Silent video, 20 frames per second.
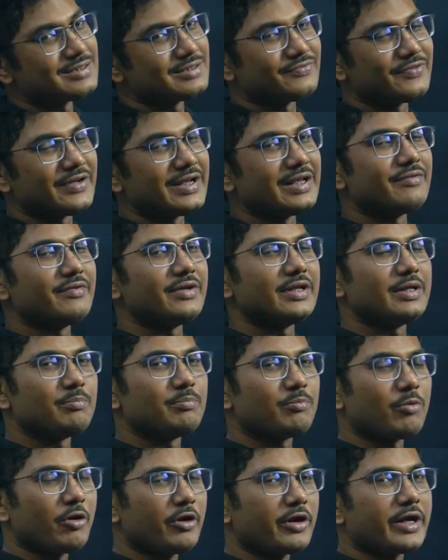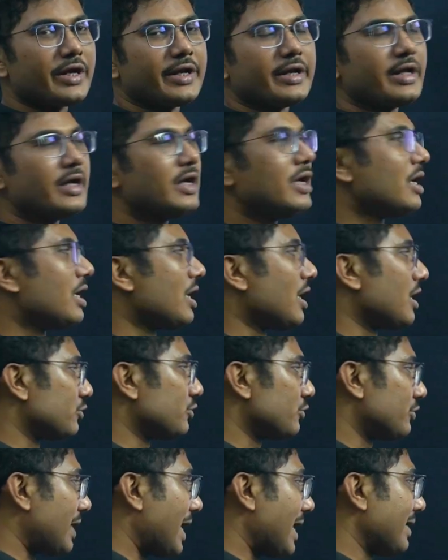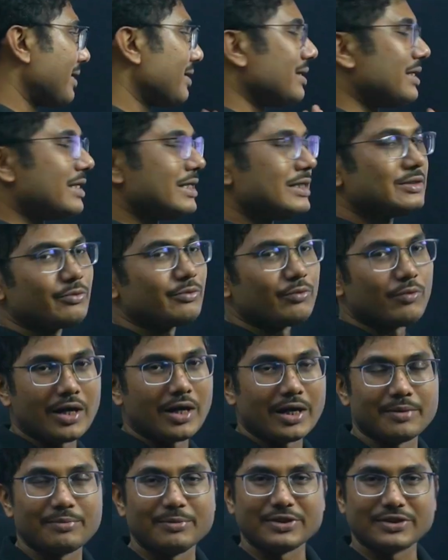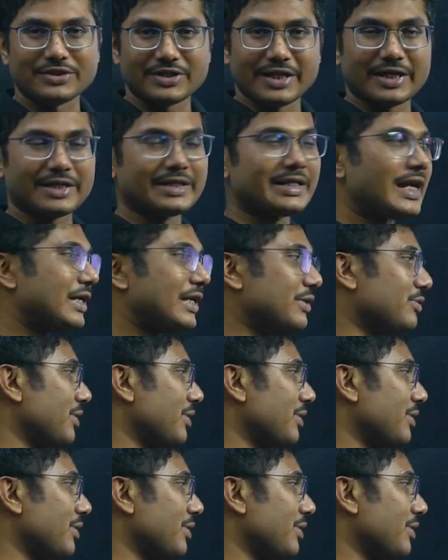very, very important. So that is one mistake that you